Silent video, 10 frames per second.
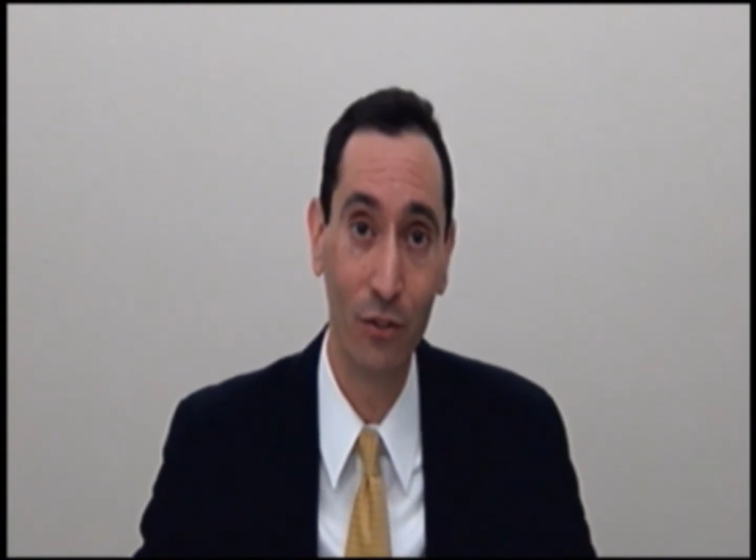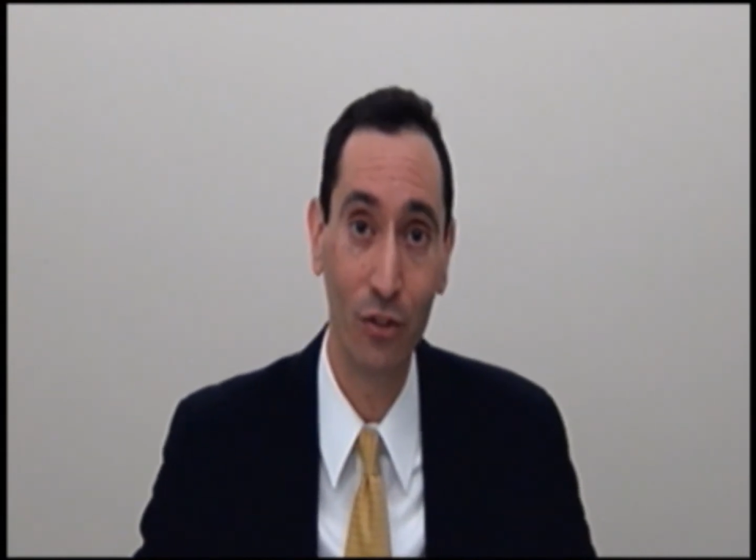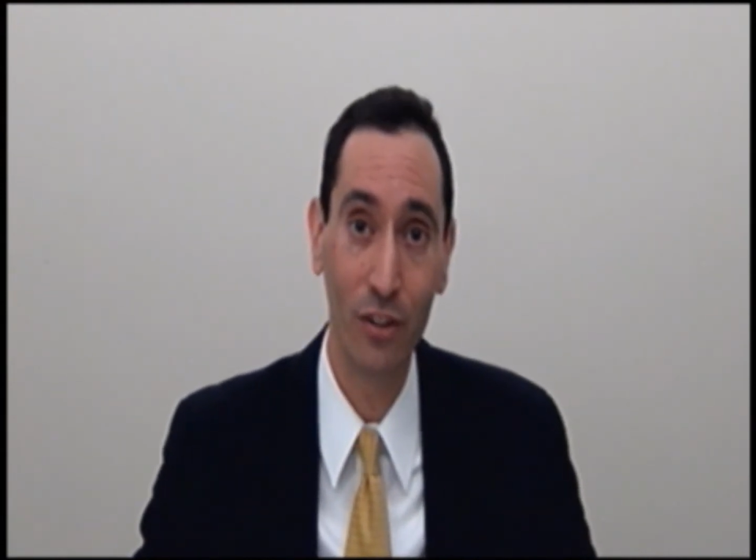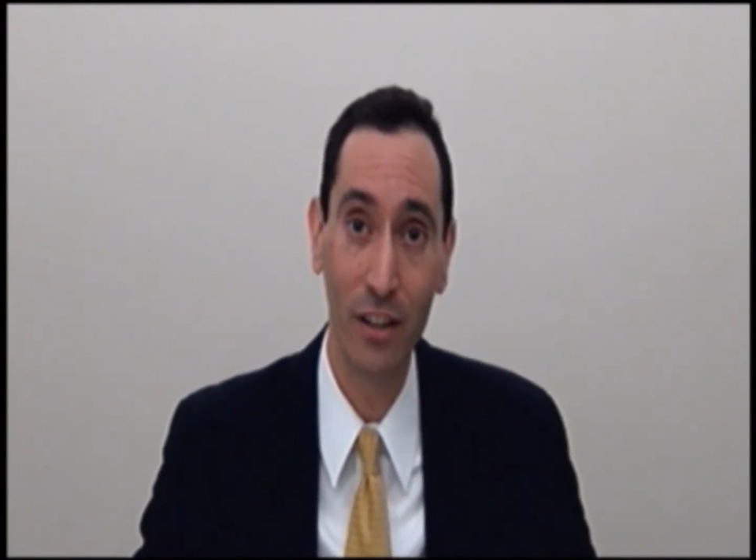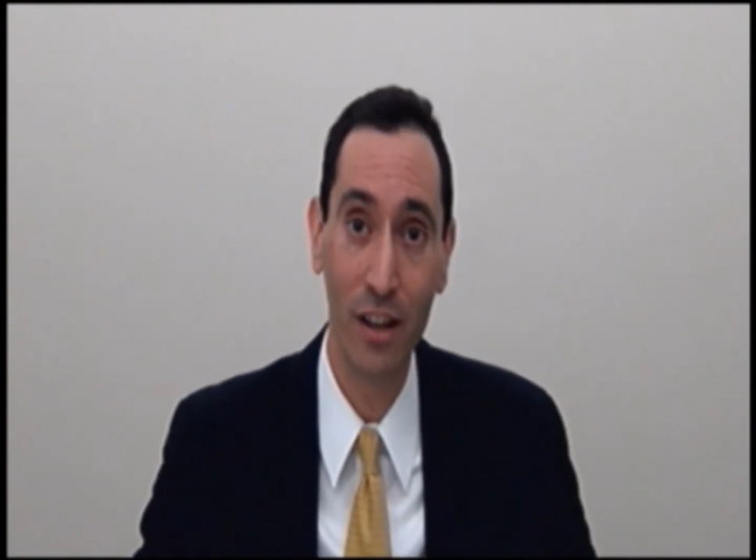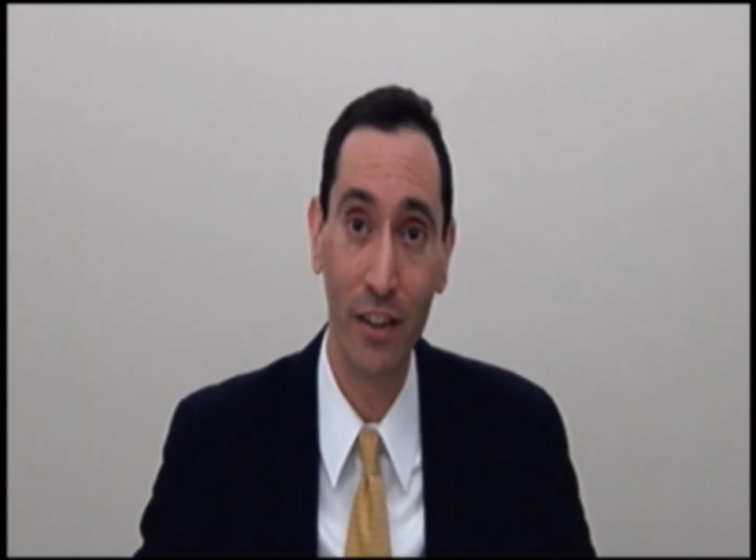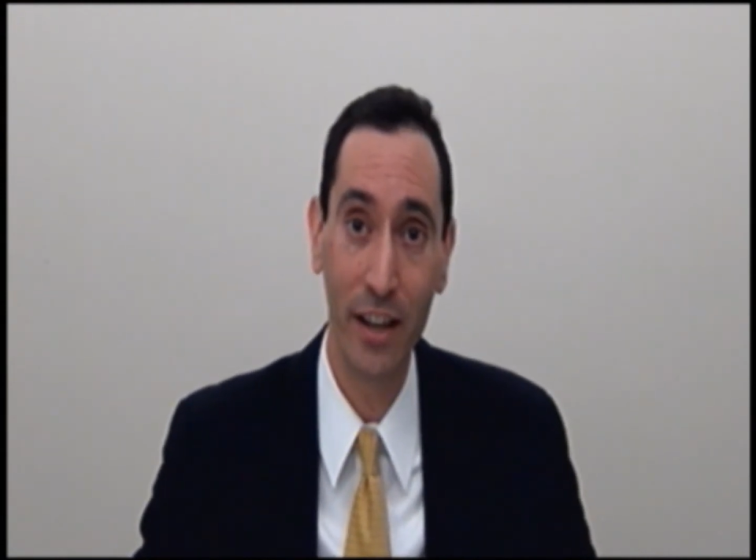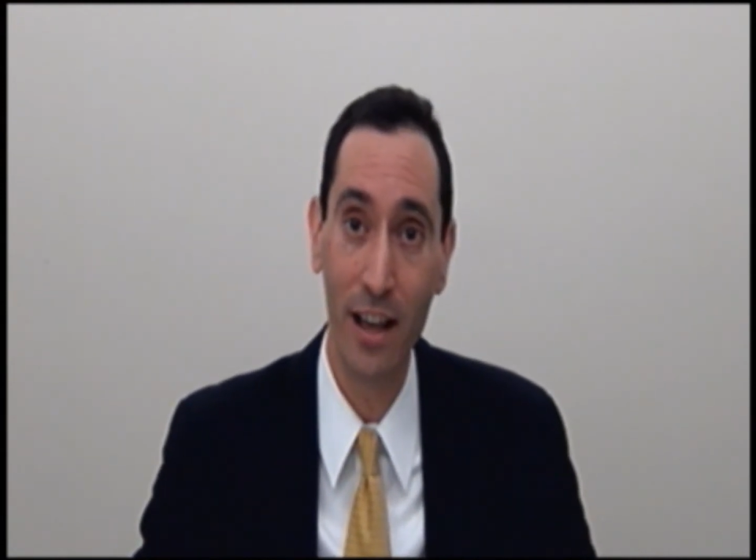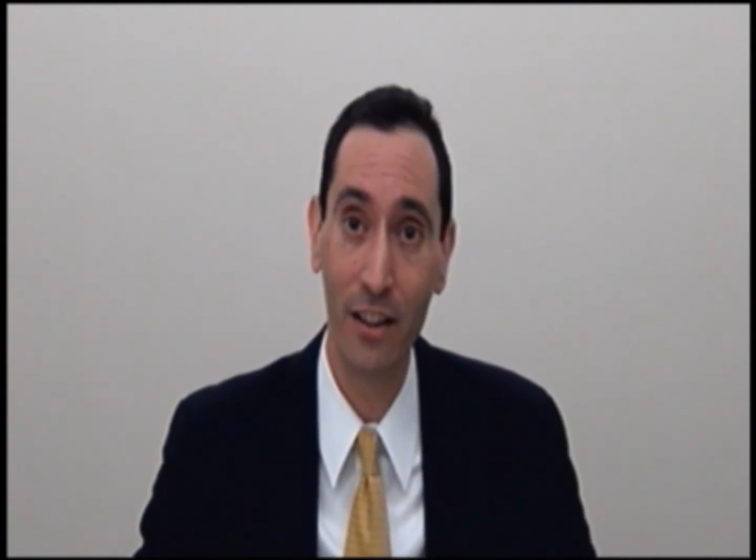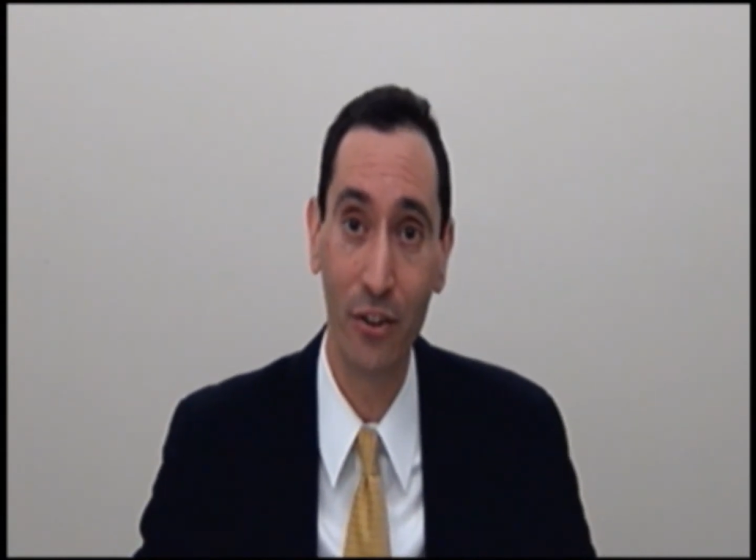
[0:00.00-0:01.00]
Just click on
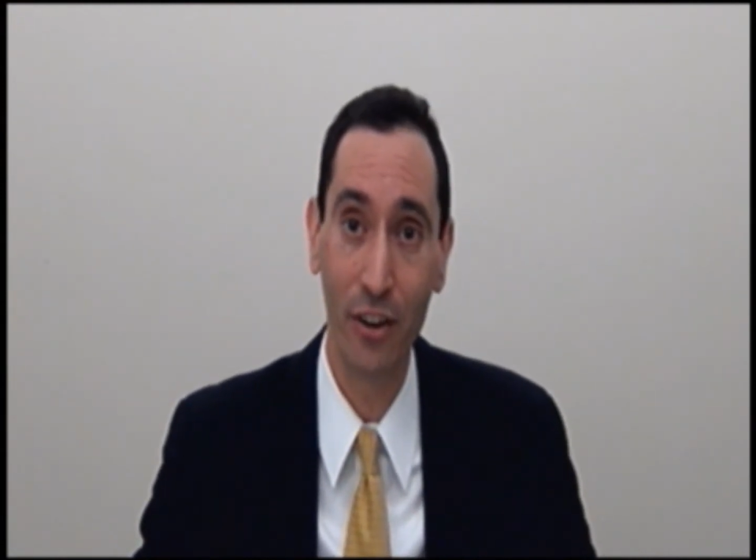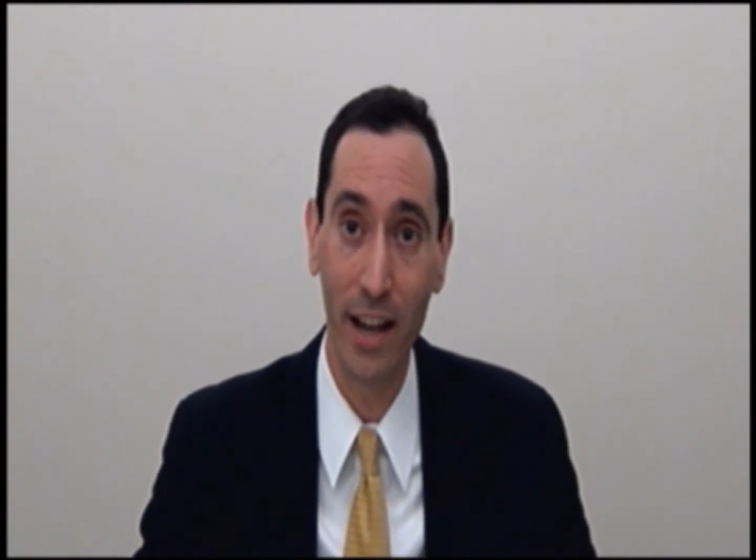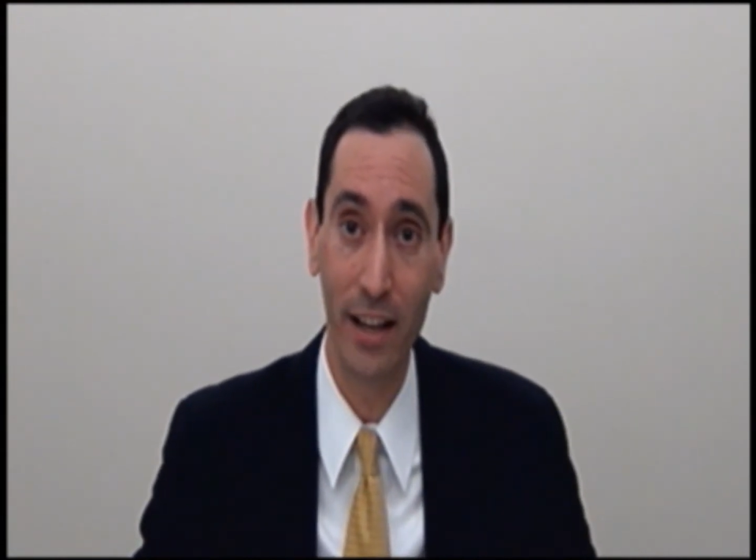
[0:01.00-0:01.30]
the calendar